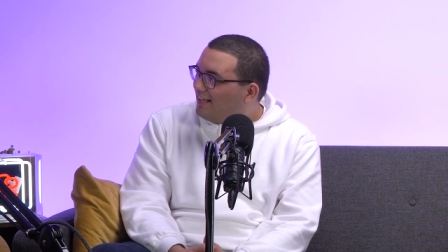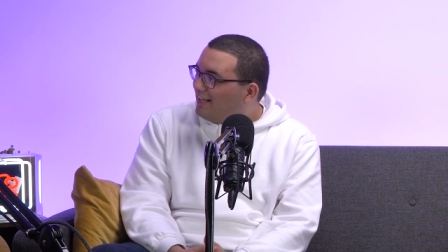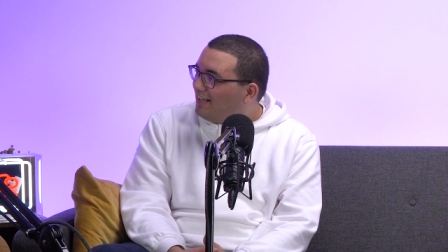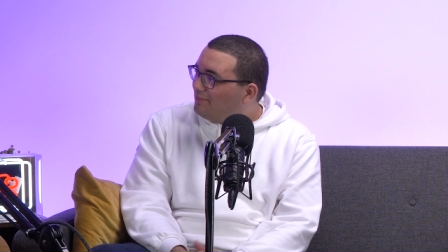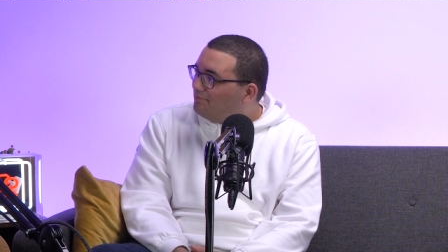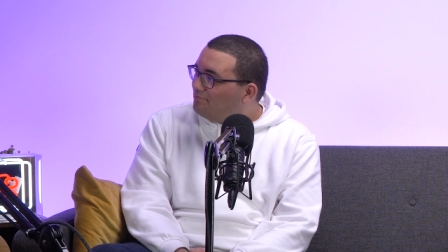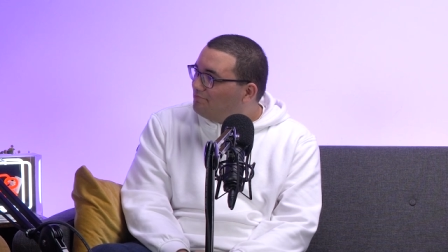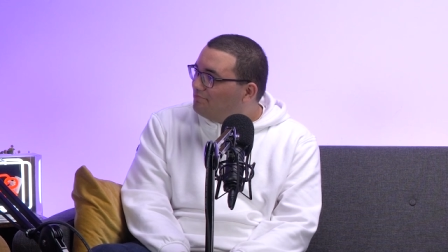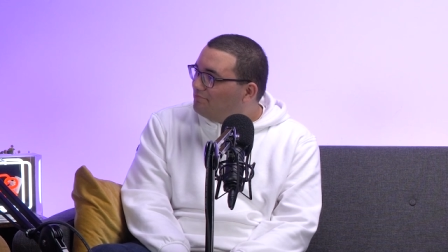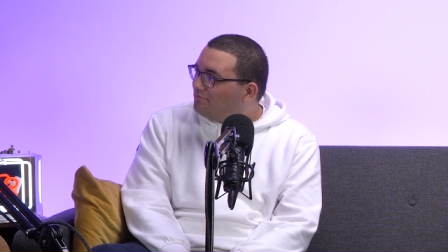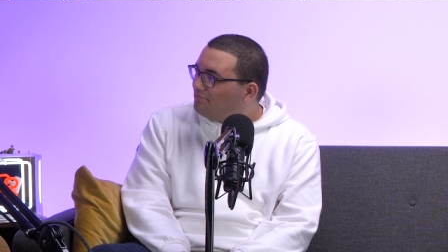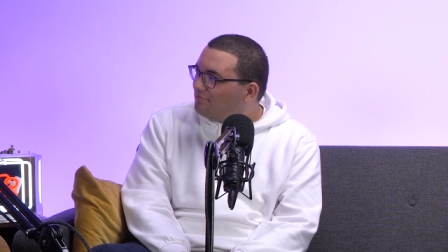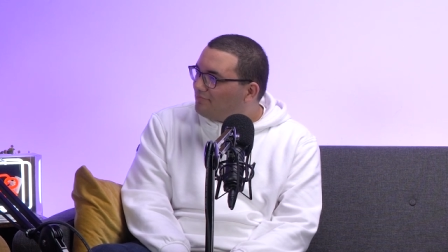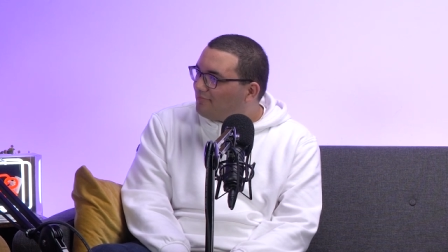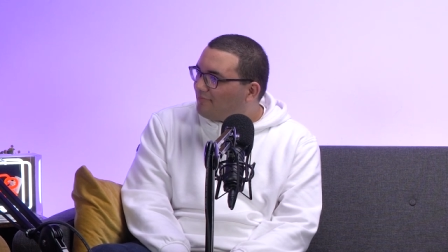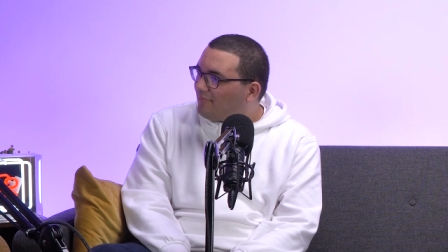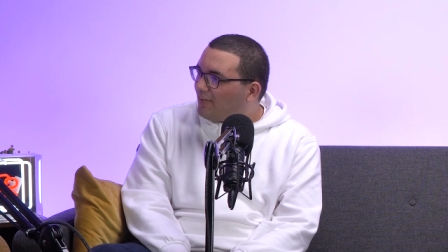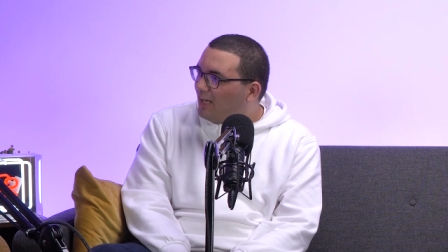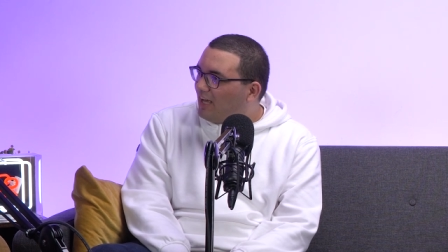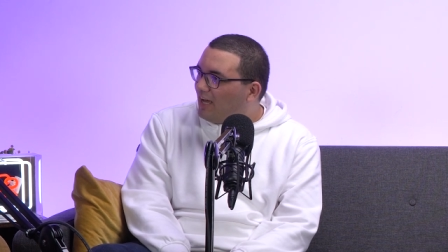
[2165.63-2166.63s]
Um,
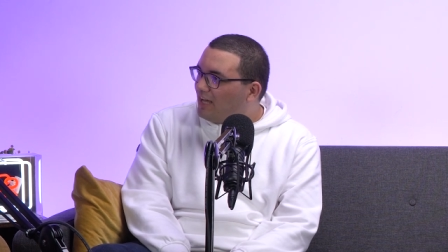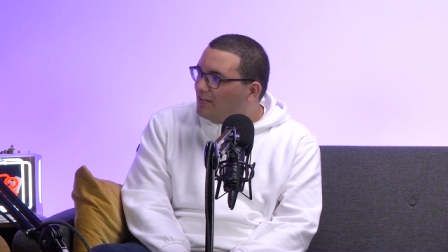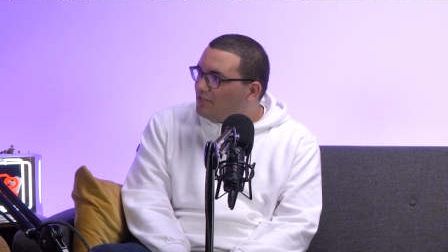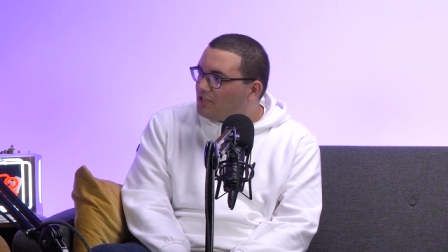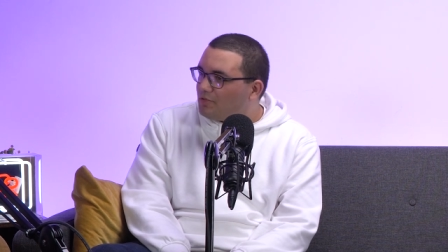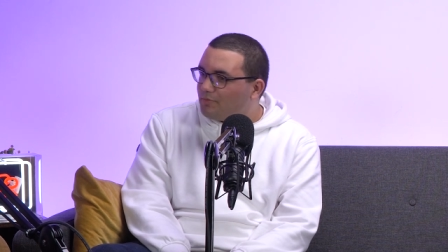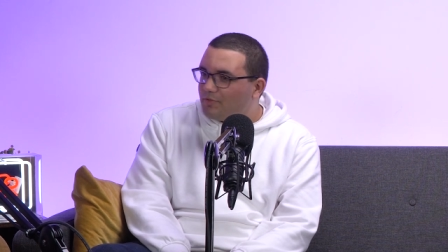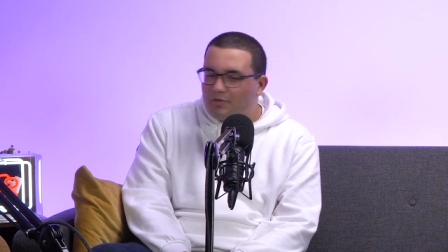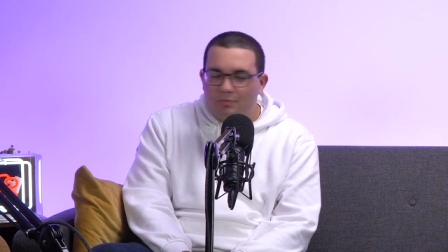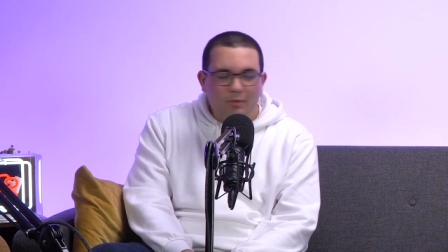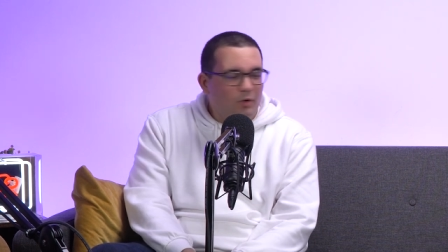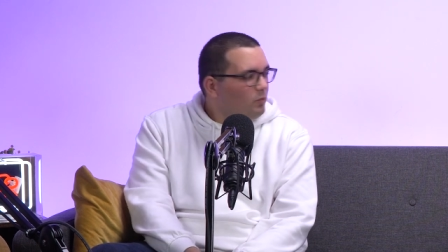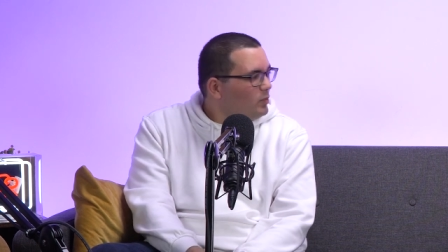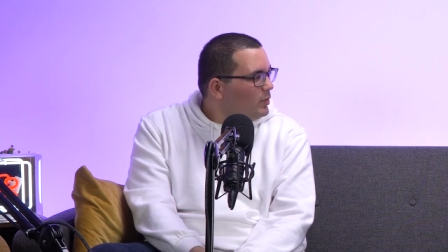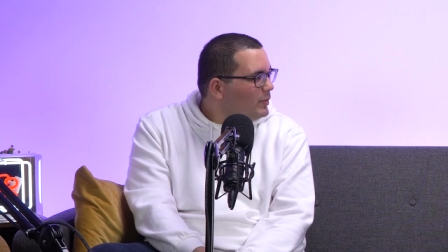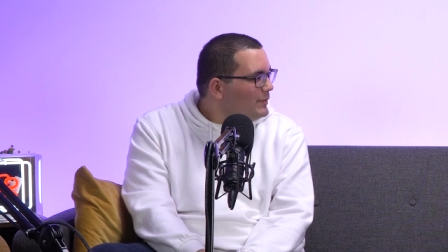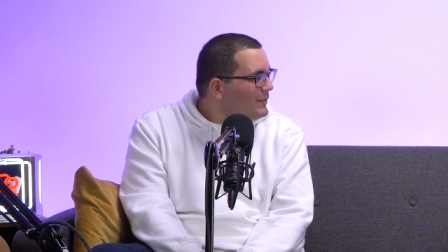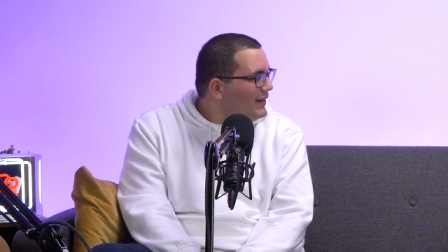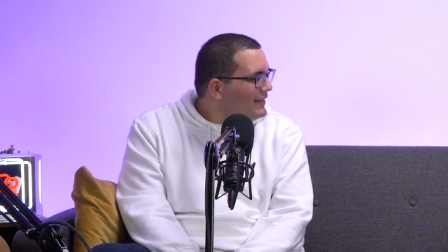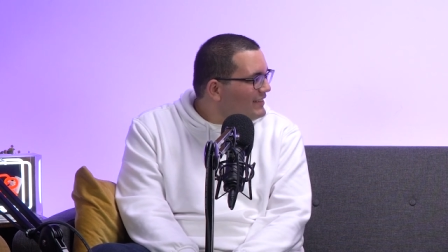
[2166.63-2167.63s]
and so much more.
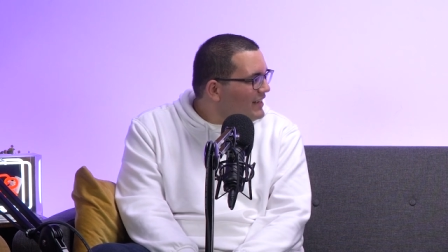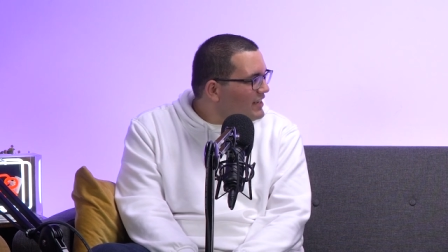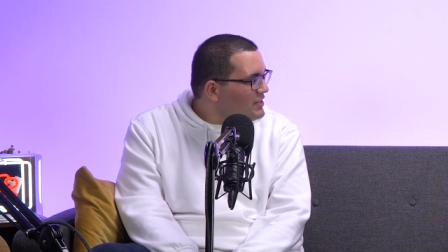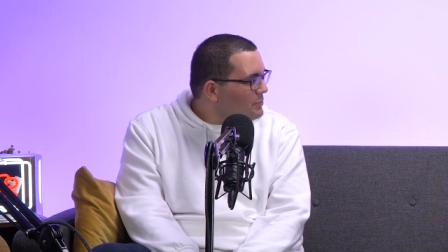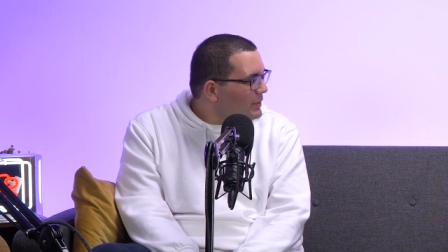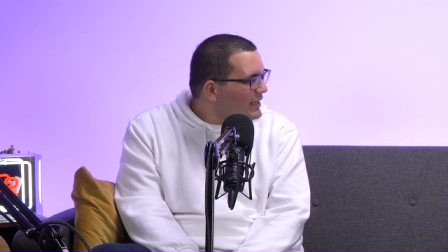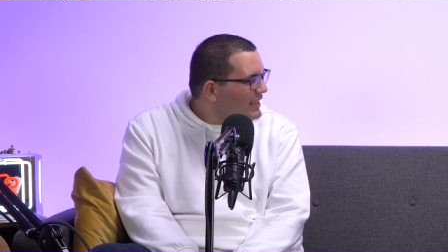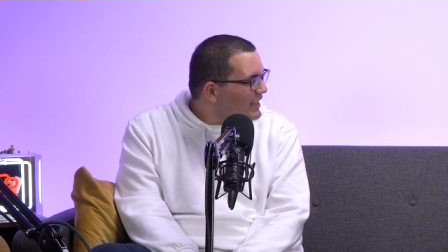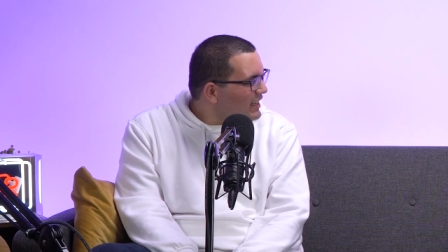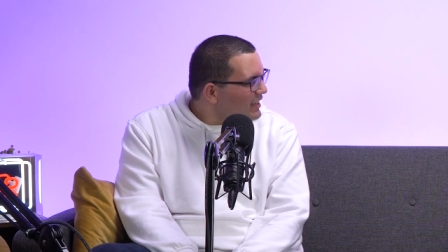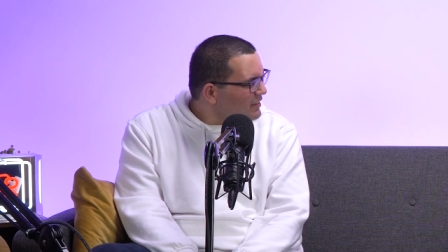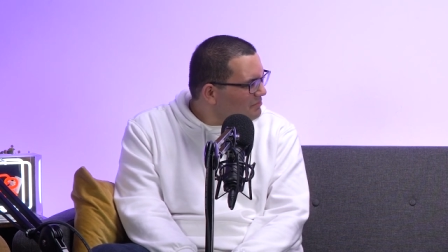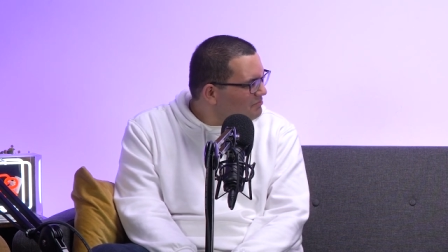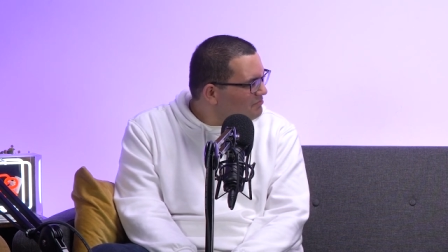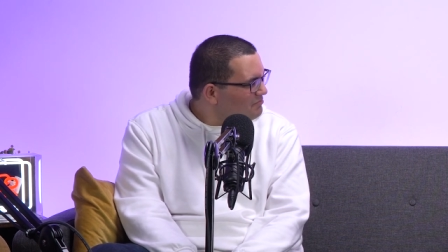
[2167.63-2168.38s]
We'll be back next week. Yeah.